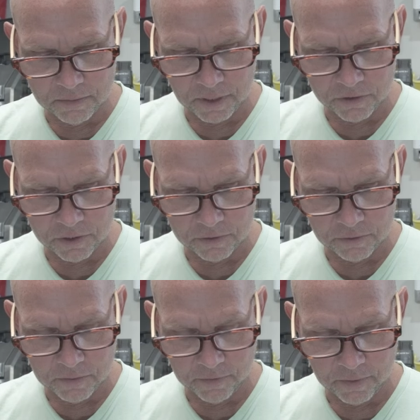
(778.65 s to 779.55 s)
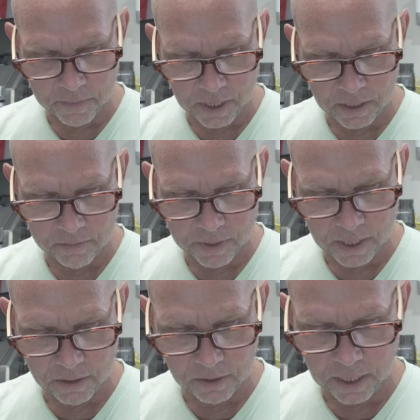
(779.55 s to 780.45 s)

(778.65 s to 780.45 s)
Mentions remove the bottom panel.